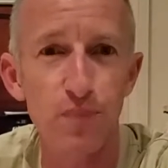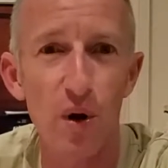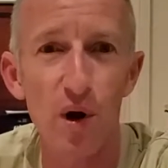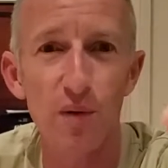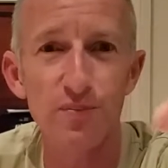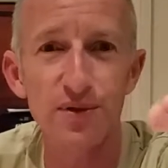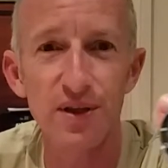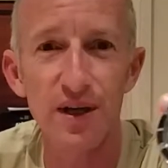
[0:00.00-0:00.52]

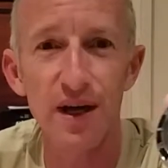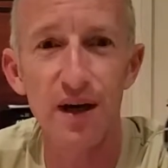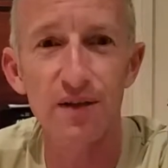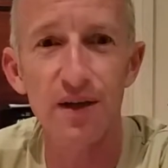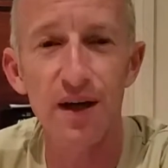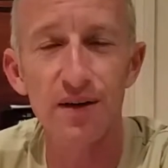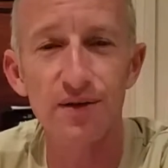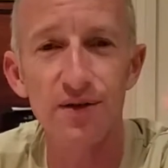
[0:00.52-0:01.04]
pops out.
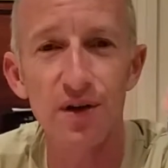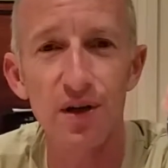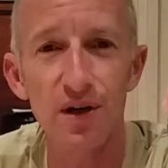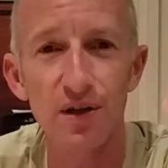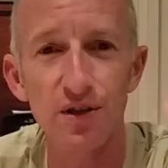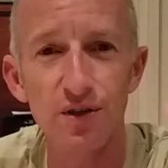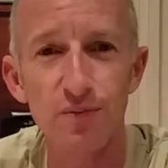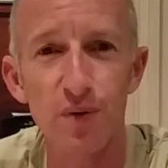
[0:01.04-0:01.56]
That
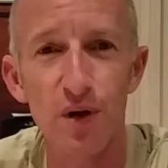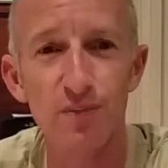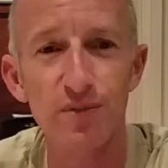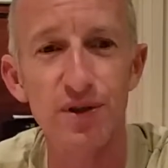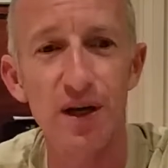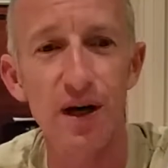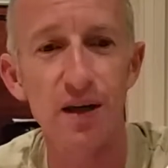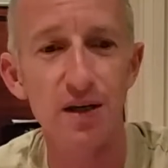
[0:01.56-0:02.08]
dial just
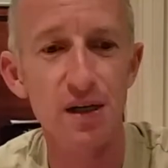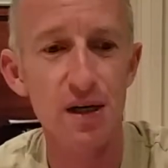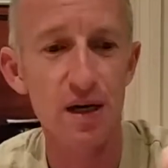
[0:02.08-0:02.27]
pops out.